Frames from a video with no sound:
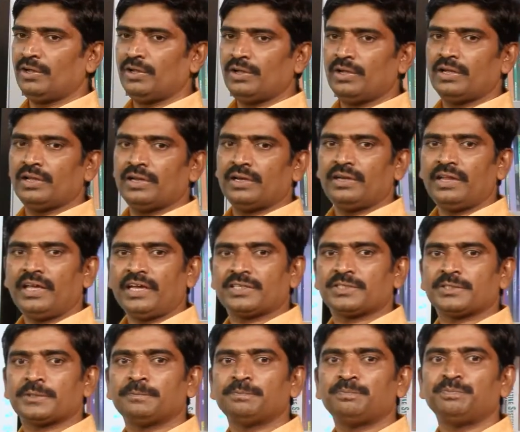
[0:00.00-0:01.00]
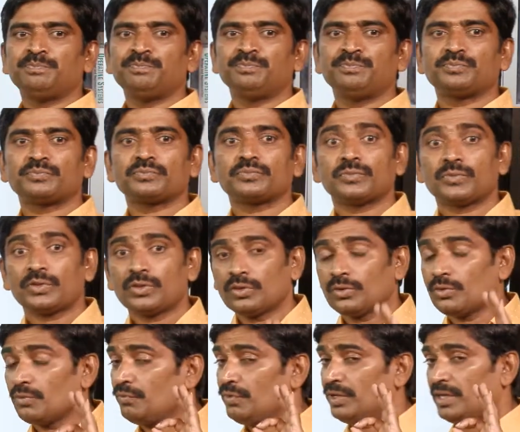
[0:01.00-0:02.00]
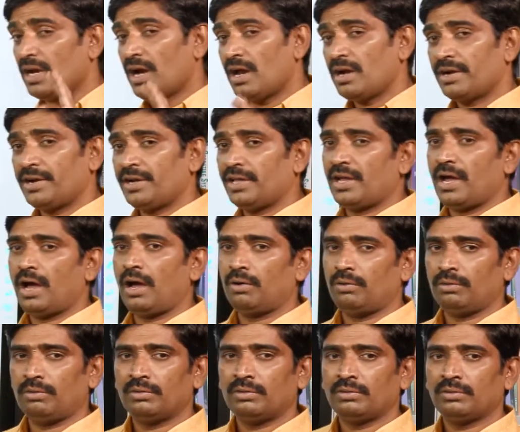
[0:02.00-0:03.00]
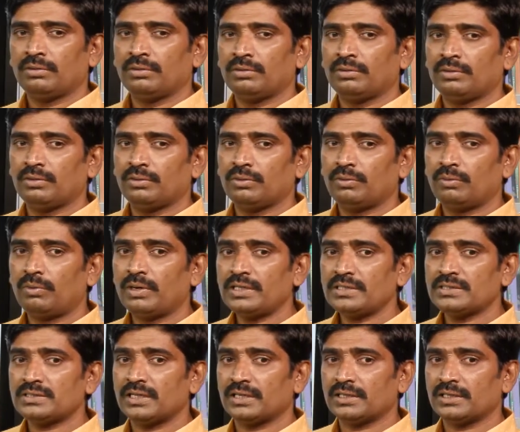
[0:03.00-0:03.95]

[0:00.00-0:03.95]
Next, we already have, what is that?